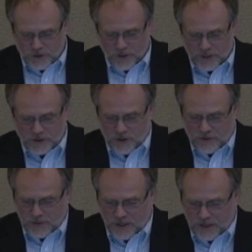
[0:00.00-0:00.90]
So it's going
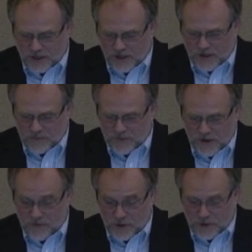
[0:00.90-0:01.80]
to be
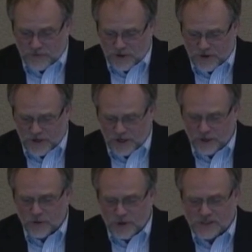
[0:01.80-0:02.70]
a very, very
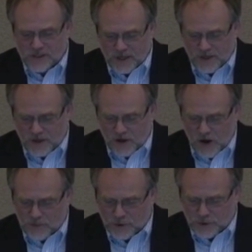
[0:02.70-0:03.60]
interesting
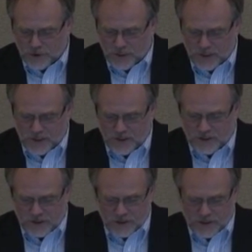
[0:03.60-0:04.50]
opportunity
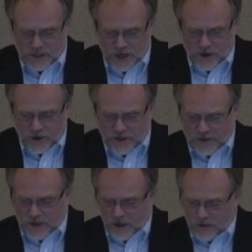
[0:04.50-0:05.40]
to listen to Eric and
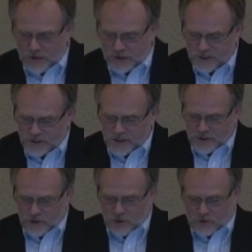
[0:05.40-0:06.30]
then others as the
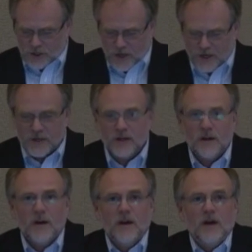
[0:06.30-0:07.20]
season goes on.
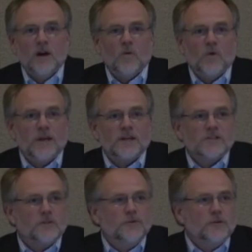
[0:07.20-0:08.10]
What
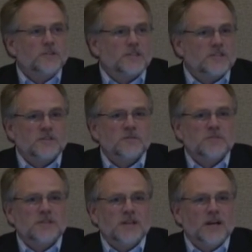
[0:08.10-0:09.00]
is the Food
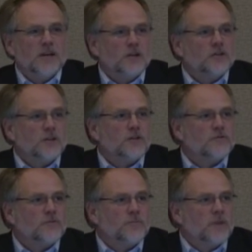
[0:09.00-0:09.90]
Systems
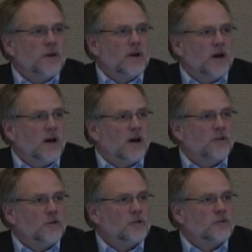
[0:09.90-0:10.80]
Initiative? The
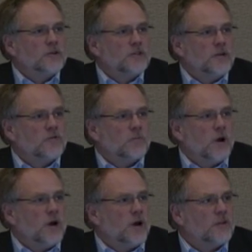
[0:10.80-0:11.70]
University of
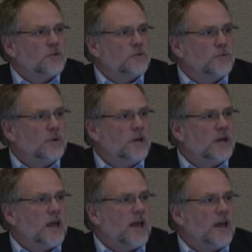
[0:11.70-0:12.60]
Vermont
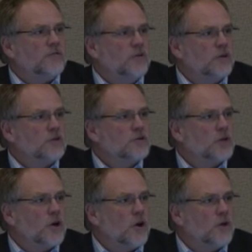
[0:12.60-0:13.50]
3.5 years
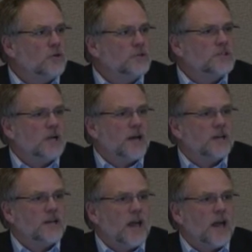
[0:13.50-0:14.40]
ago decided
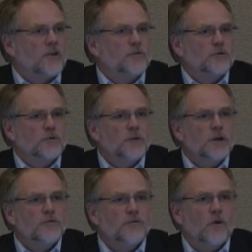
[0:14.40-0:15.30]
to have 3
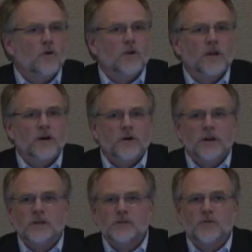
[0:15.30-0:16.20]
focal
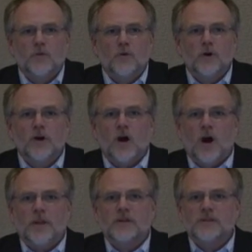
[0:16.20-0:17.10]
areas for work
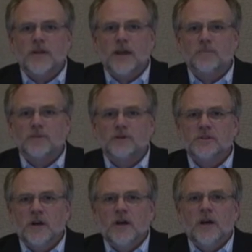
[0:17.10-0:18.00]
on this campus,
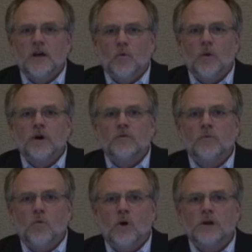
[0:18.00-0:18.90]
and one of
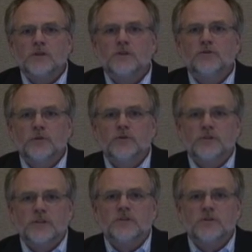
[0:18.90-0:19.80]
them was food
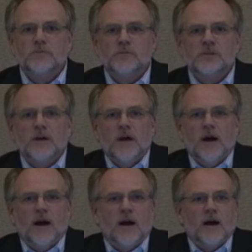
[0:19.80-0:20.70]
systems.
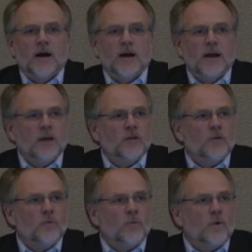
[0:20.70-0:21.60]
And the
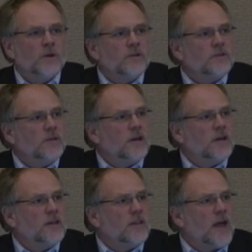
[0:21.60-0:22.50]
one
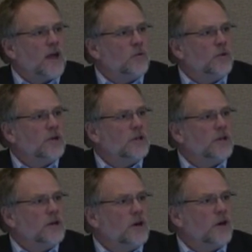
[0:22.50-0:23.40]
thing that
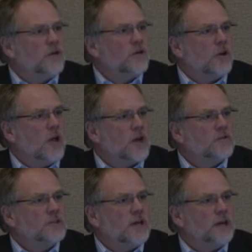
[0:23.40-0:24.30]
really garnered a lot of
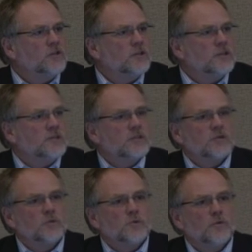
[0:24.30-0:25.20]
attention, because this
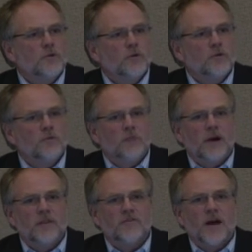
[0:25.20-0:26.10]
was reviewed by
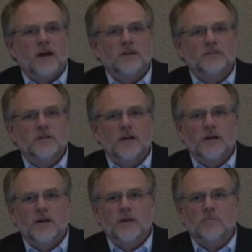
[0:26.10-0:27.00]
the
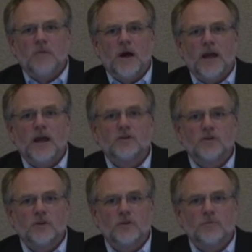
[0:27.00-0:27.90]
faculty and by
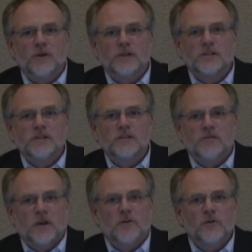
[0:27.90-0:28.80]
external presidents of
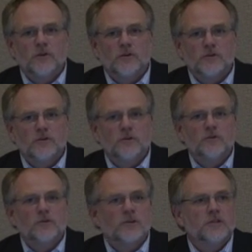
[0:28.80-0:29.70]
other
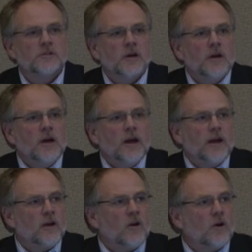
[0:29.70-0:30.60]
institutions,
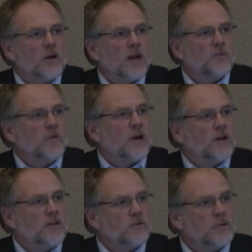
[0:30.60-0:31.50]
and it all came around
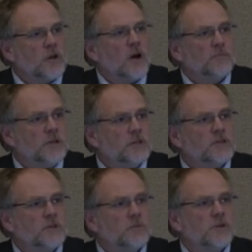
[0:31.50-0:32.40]
and there was a
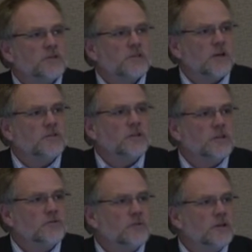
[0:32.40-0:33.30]
competition among 7
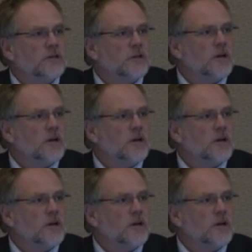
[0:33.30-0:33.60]
different